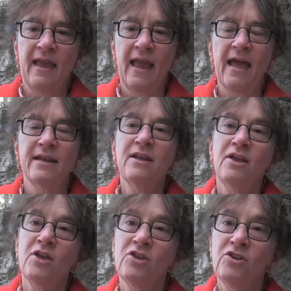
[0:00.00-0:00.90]
and
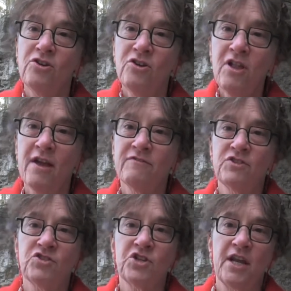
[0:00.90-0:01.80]
you'll have the
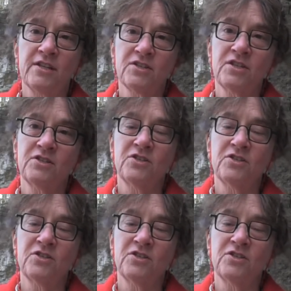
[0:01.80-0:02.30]
chance